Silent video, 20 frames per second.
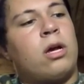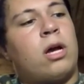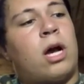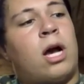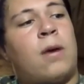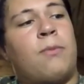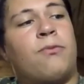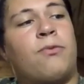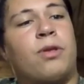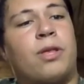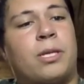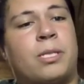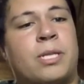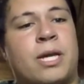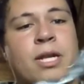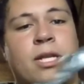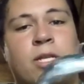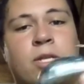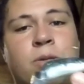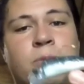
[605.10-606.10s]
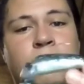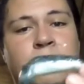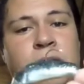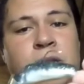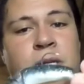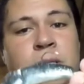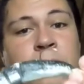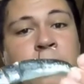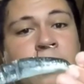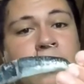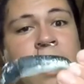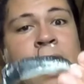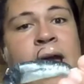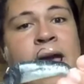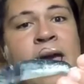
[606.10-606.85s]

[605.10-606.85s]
I'm really excited to use this because I